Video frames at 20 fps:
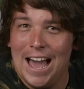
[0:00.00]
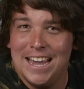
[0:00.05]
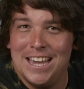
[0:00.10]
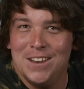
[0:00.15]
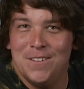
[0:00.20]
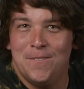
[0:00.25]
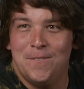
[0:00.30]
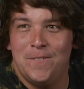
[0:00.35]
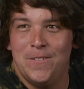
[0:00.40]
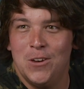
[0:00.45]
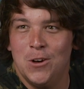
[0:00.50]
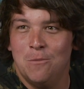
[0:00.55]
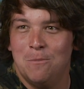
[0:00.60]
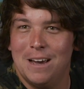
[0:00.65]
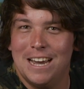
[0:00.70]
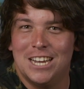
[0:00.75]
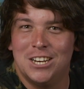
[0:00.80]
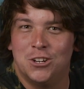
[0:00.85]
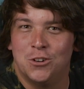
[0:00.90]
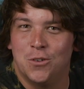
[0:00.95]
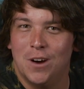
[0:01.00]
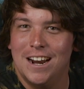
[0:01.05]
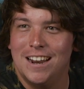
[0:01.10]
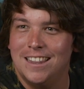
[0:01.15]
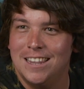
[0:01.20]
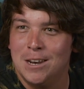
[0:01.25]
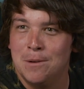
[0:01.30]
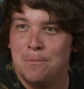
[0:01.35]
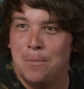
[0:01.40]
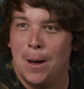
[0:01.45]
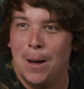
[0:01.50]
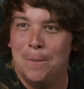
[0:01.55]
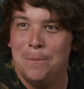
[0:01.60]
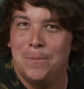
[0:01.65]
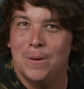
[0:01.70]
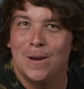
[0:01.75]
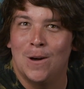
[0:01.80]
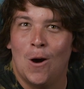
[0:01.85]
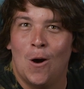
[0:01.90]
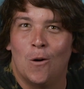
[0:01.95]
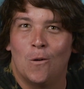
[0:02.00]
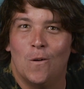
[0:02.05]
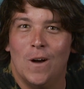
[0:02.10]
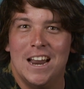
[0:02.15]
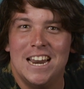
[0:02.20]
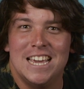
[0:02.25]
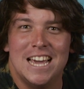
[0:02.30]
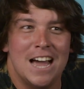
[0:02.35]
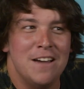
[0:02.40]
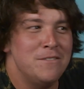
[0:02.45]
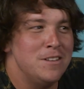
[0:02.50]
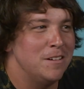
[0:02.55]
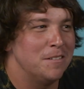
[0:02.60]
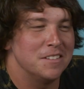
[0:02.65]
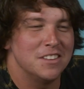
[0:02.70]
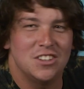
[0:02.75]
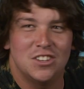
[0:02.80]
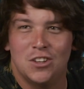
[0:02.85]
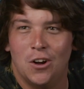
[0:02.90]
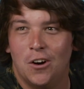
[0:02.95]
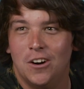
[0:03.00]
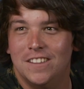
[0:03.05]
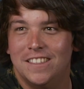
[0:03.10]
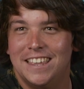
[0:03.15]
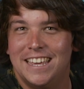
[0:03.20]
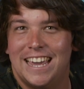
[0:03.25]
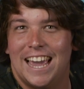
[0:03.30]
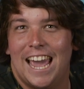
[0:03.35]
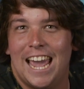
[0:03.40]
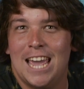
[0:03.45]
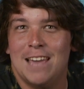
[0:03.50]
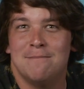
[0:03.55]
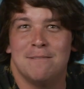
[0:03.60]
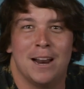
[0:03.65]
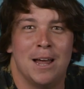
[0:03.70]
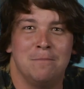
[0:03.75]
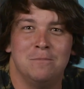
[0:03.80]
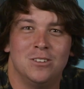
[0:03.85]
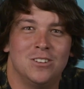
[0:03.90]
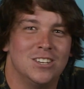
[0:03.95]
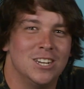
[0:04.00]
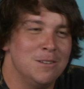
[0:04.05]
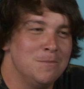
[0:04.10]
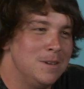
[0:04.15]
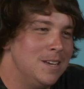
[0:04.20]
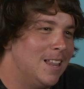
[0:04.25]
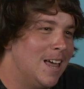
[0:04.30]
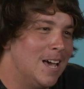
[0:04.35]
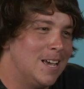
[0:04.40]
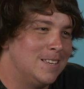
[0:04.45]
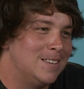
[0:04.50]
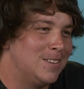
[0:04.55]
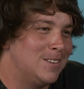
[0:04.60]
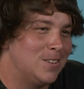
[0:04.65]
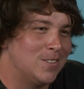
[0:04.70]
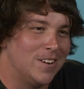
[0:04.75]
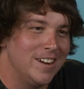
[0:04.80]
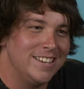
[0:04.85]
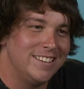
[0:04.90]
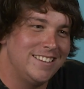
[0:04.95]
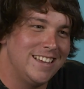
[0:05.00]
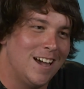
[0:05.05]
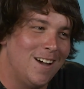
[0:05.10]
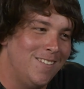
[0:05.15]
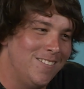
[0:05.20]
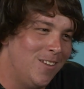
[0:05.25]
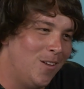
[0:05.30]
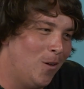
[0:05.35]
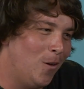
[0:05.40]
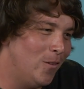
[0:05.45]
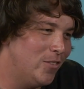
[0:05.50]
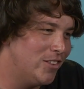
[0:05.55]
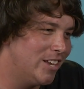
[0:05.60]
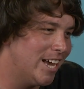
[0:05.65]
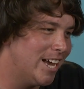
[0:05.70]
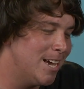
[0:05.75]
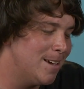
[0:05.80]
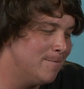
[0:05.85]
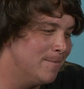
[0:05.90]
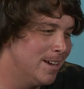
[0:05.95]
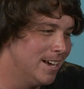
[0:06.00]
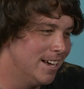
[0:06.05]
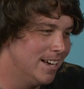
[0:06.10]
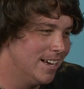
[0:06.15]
I can feel my adrenaline pumping already. I haven't even started the game, and I'm just gonna be like stressed out the whole time.